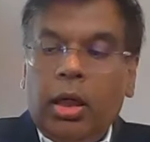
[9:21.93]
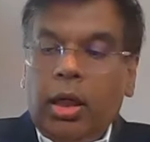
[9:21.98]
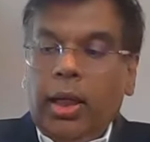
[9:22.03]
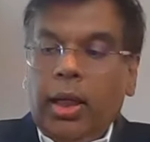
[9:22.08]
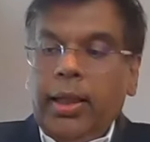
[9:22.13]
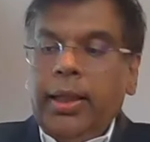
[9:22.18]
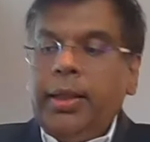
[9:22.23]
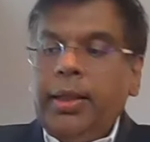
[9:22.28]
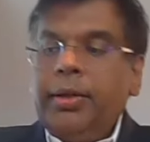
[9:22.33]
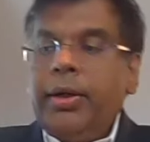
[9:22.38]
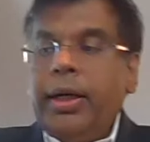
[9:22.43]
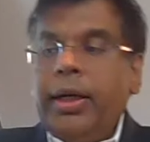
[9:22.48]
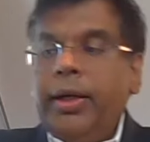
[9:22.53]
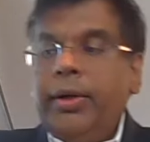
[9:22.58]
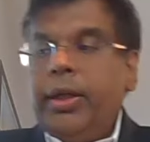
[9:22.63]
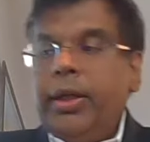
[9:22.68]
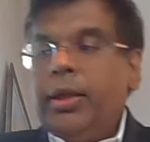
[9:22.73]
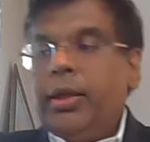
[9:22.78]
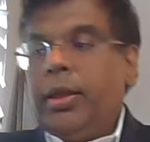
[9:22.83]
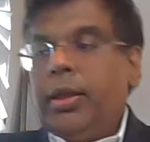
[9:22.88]
Another
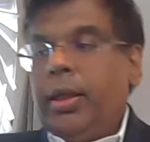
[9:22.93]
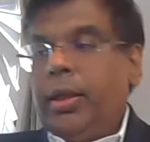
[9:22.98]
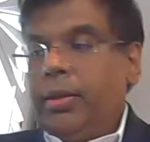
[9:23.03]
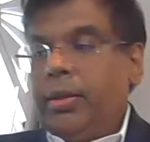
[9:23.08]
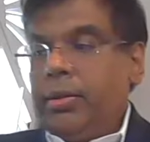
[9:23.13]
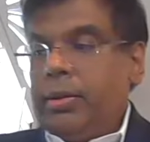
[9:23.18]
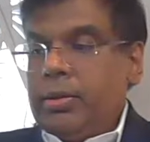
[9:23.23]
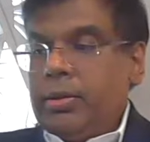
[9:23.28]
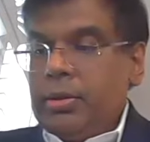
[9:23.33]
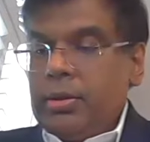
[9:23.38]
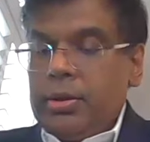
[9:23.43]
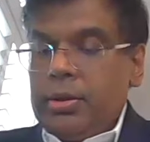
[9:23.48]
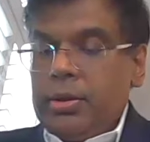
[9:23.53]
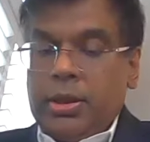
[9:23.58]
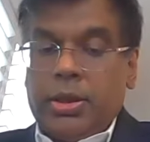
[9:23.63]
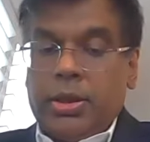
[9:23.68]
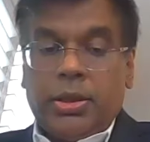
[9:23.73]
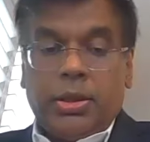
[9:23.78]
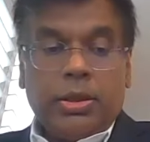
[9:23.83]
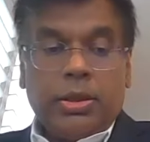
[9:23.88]
area that,
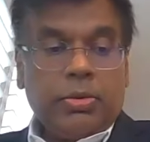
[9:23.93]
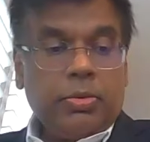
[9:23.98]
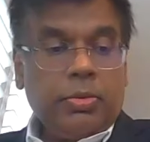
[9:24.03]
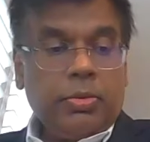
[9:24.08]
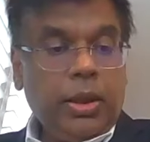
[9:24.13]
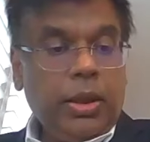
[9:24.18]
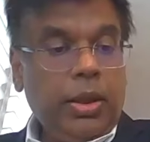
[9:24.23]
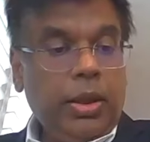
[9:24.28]
since we